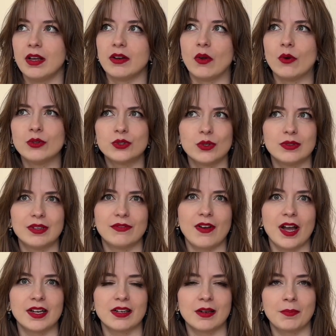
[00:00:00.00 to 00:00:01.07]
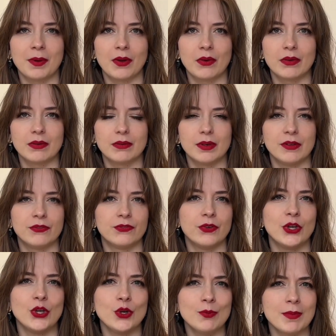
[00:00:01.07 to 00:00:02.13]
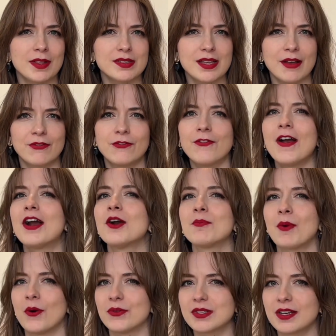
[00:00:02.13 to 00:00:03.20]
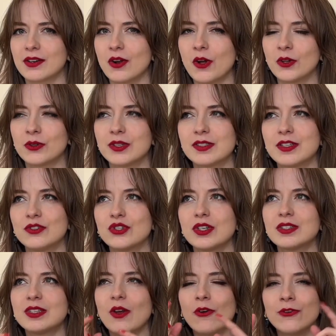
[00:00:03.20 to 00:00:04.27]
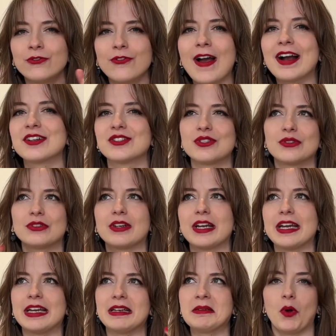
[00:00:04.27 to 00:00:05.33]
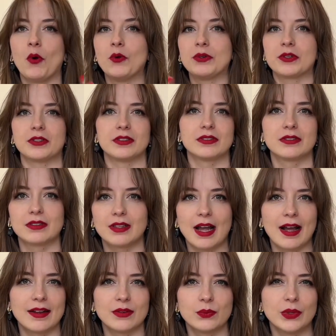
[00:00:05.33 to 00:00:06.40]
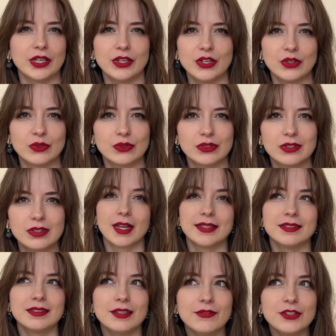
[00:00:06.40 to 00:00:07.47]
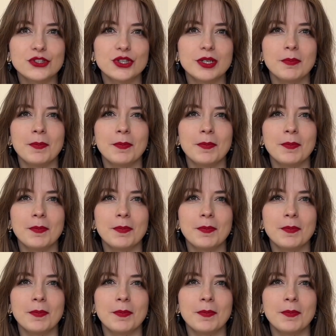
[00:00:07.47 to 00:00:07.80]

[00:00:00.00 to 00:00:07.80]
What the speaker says: and also divided about if humans have pheromones at all, or is it just the olfactory odors that we use? The division